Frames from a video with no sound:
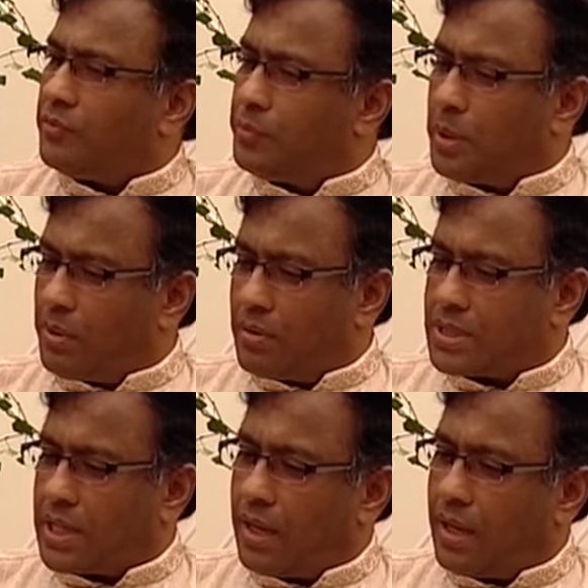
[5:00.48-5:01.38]
if people
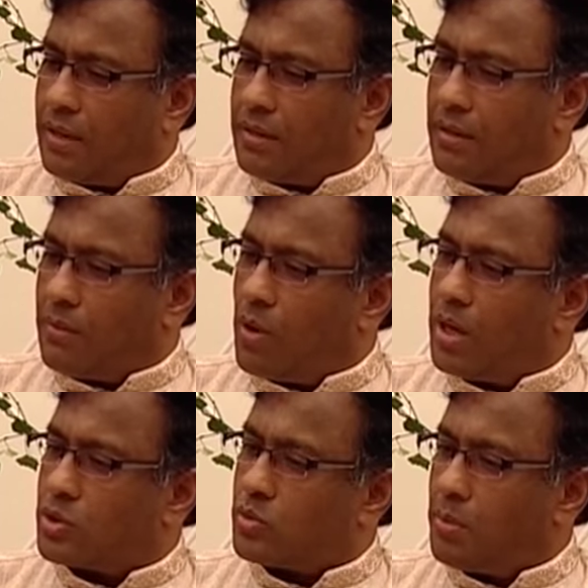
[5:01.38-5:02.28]
say,
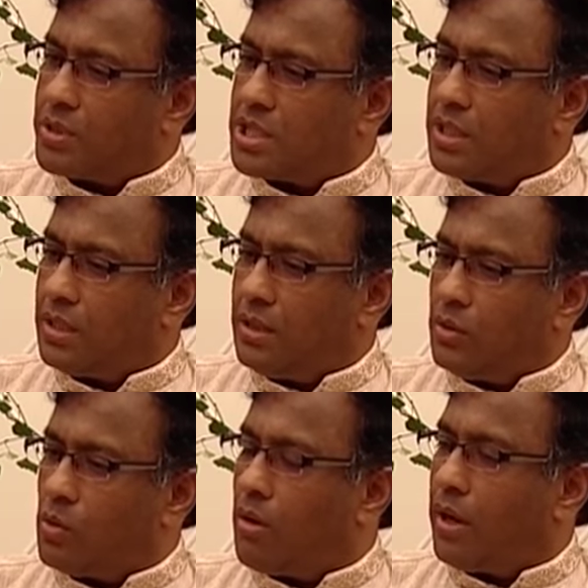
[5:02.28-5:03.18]
well, Swamiji,
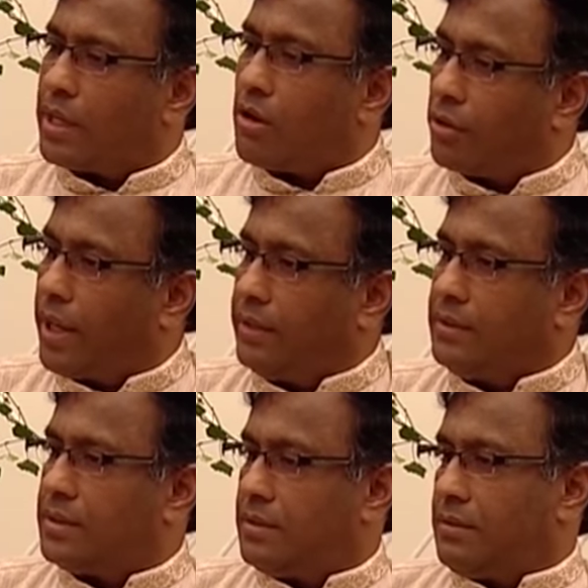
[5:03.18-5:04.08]
you're a
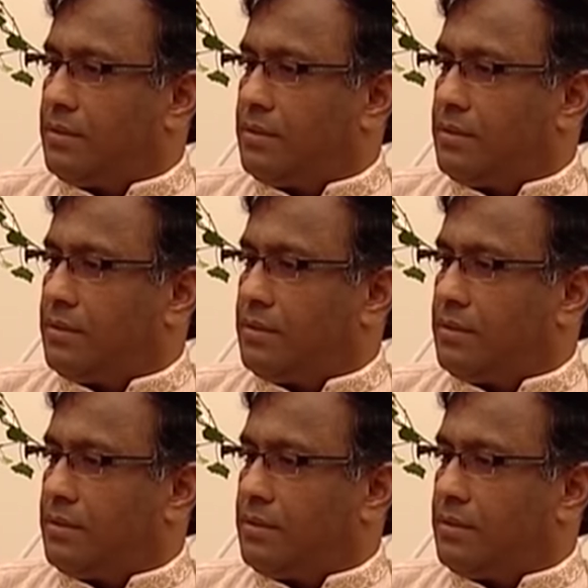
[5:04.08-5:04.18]
Godhead.